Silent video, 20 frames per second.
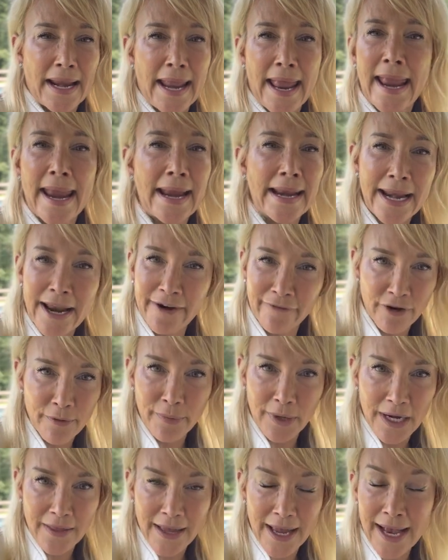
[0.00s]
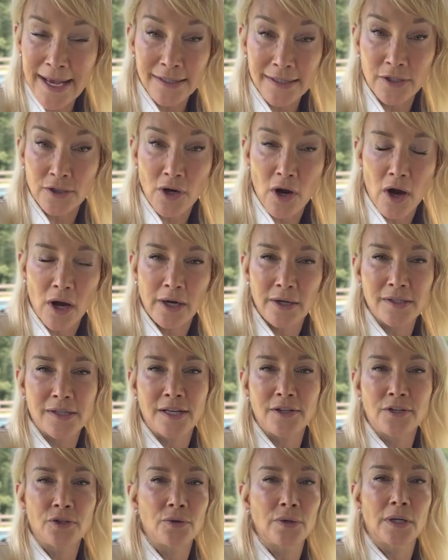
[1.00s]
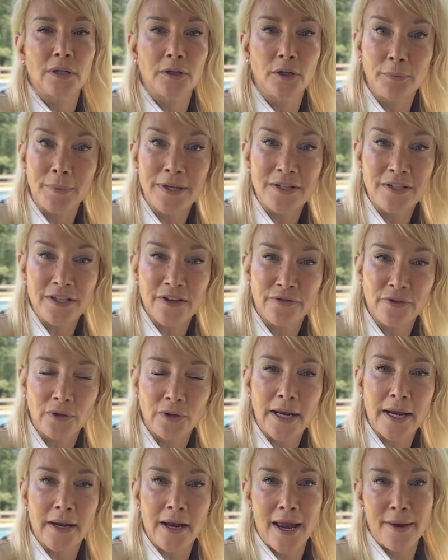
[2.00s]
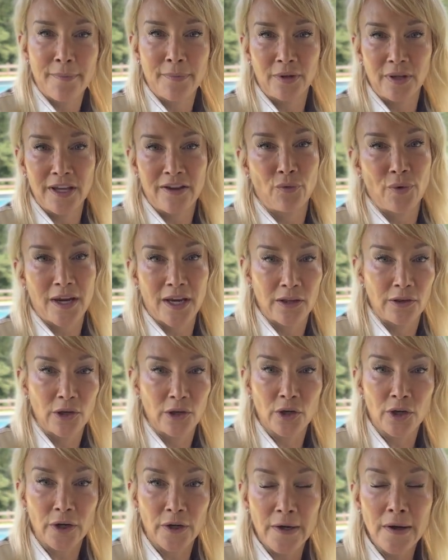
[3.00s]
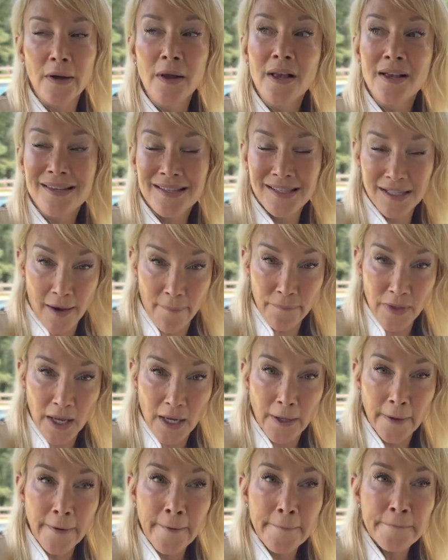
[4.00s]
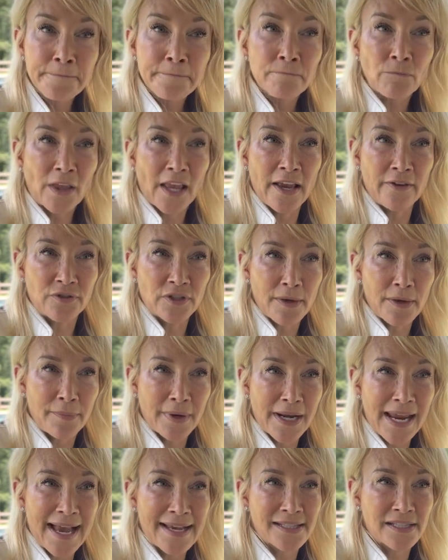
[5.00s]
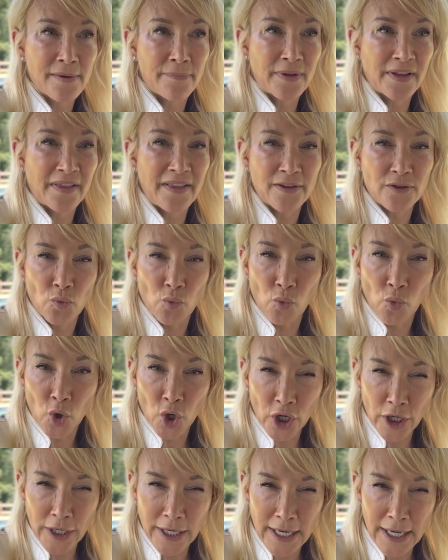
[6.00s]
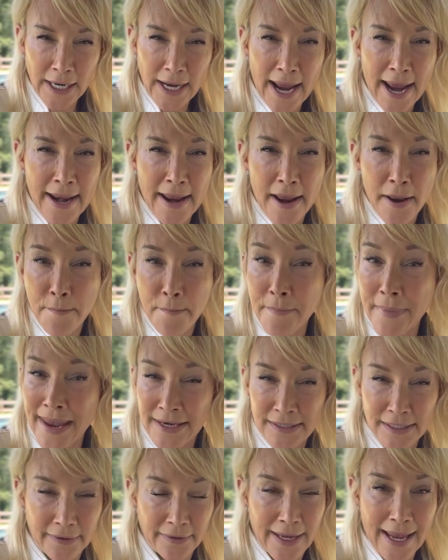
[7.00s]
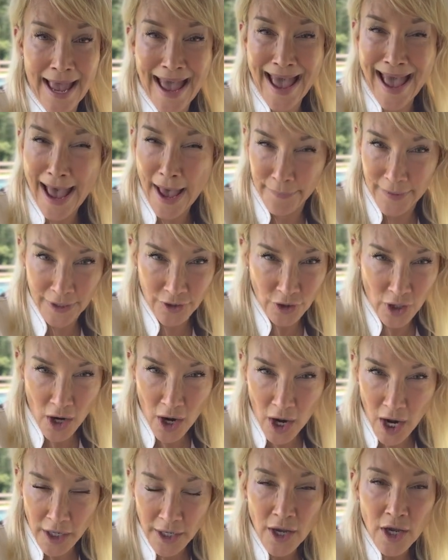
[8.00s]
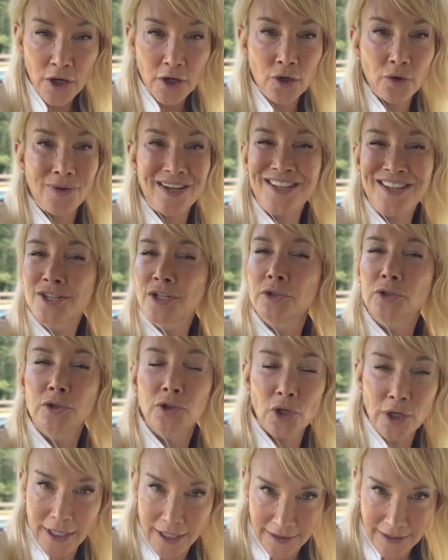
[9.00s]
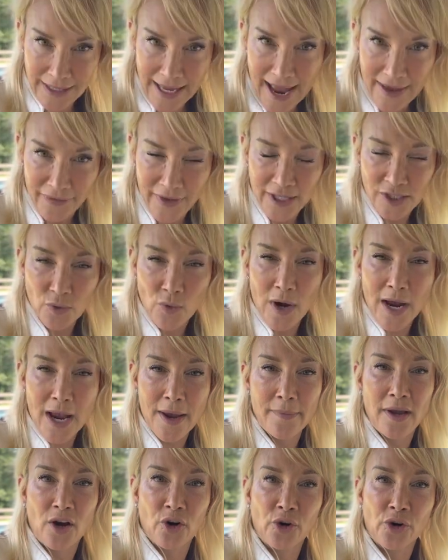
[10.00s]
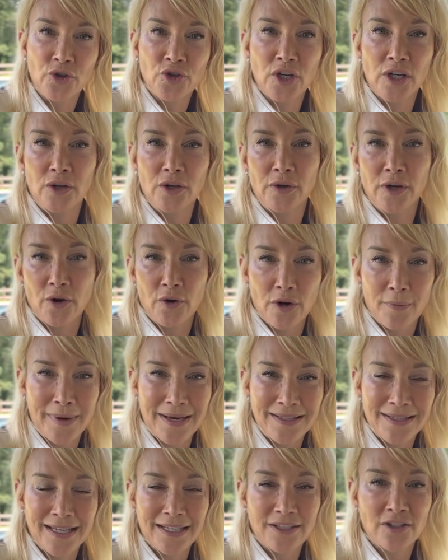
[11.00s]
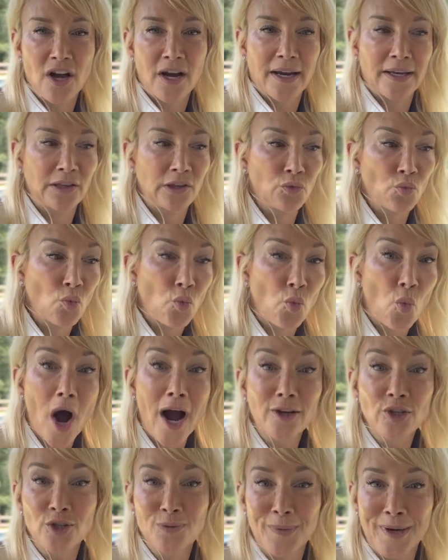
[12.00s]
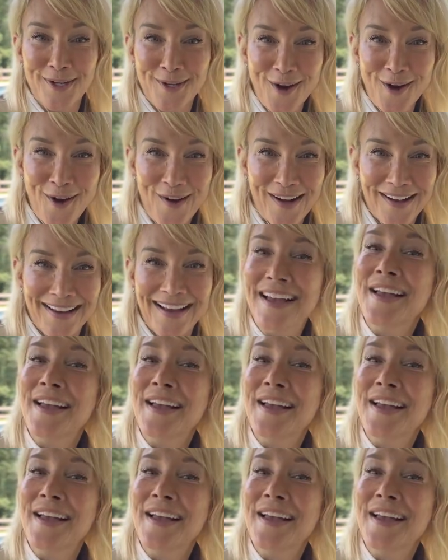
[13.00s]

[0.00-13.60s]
hate everybody that has a dog because they do it a little bit differently, and I believe we can learn something. If somebody has something that's working and an amazingly happy dog, you need to look at that. That's why I'm urging you to go to my TikTok and watch my dog.